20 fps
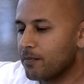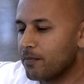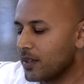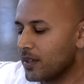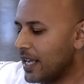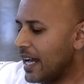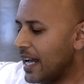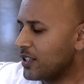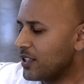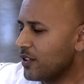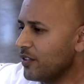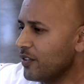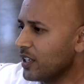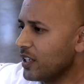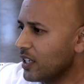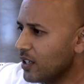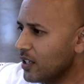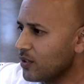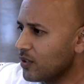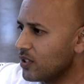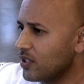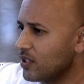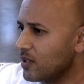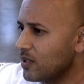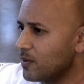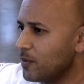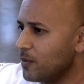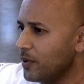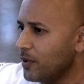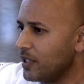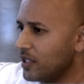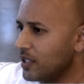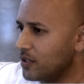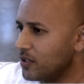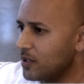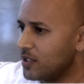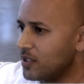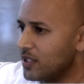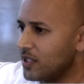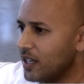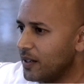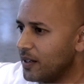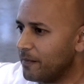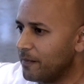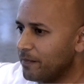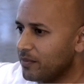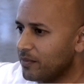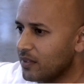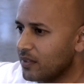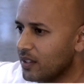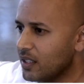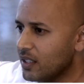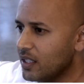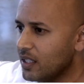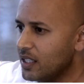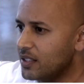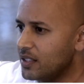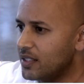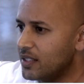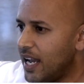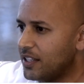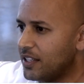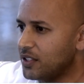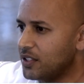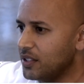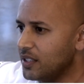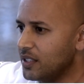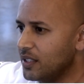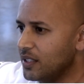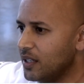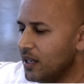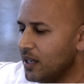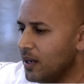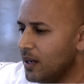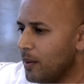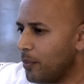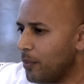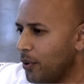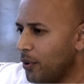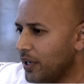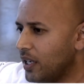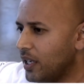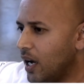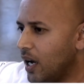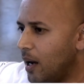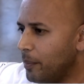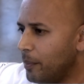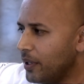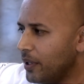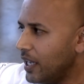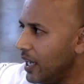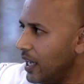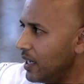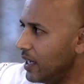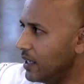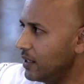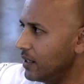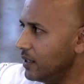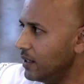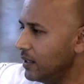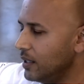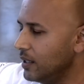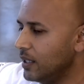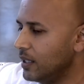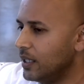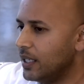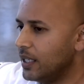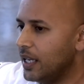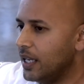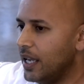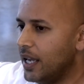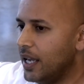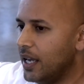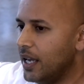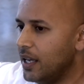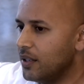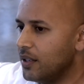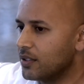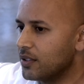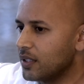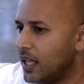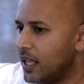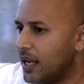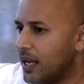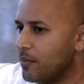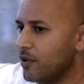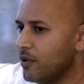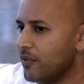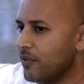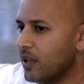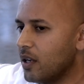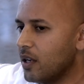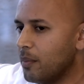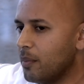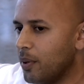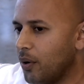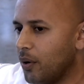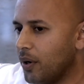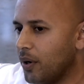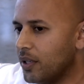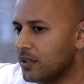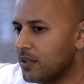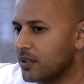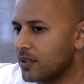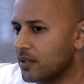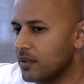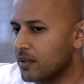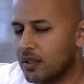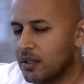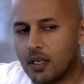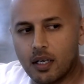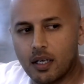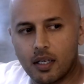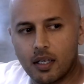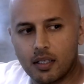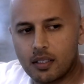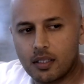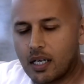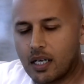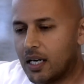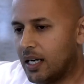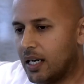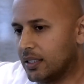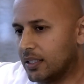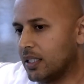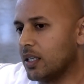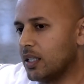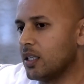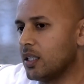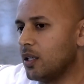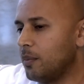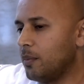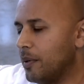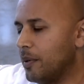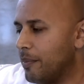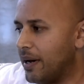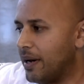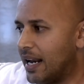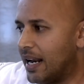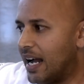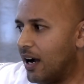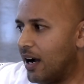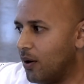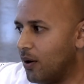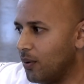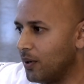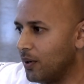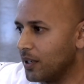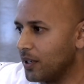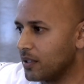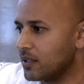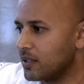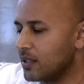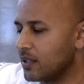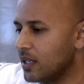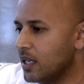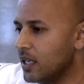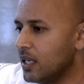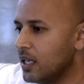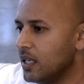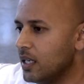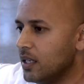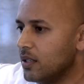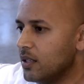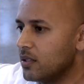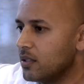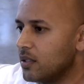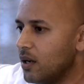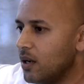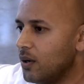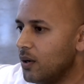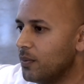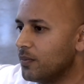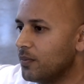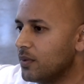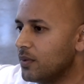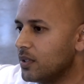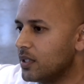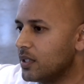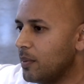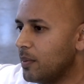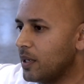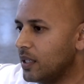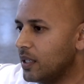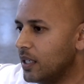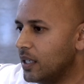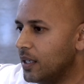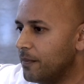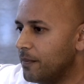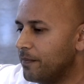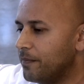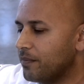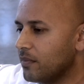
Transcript: The ad serving ecosystem is pretty interesting. It's actually pretty complicated, and there's a lot of moving components. And uh, I'll tell you a little bit about how it works. So typically,